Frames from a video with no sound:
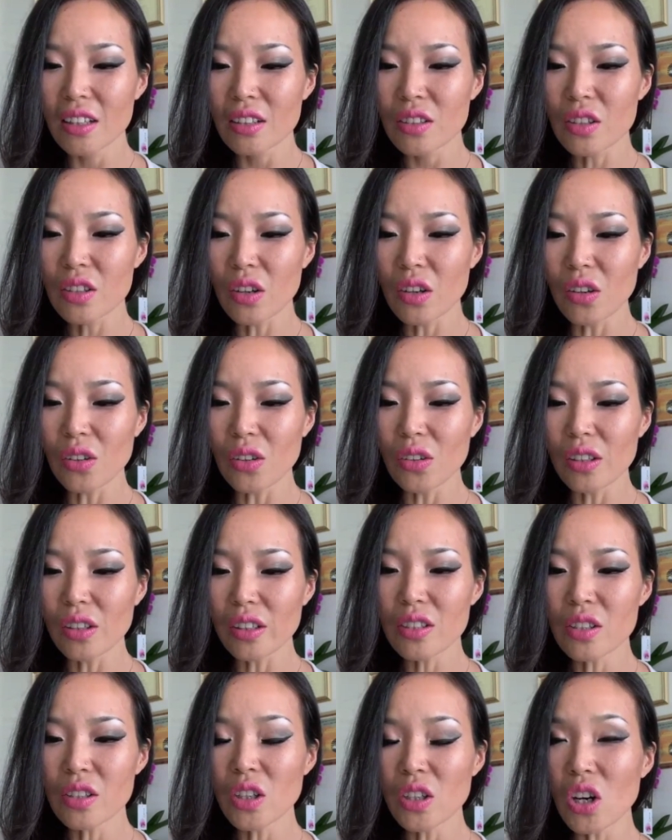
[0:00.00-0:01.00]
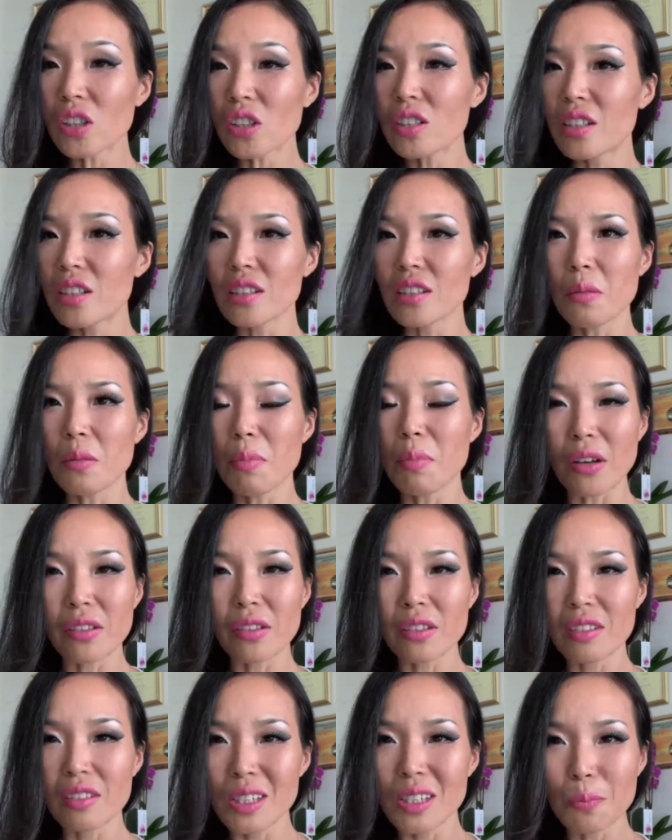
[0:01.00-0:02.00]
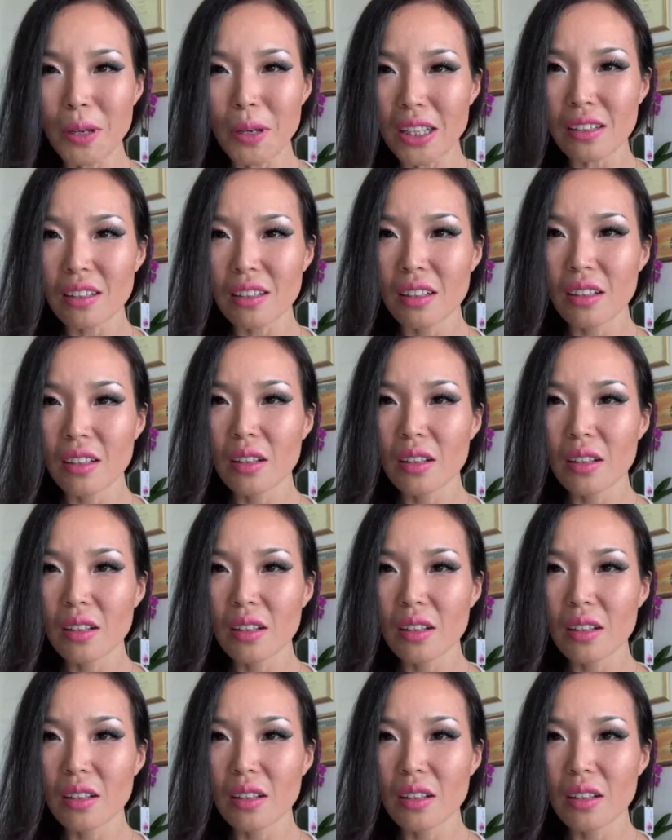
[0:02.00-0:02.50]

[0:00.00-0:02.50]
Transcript: so it's not just about the speed,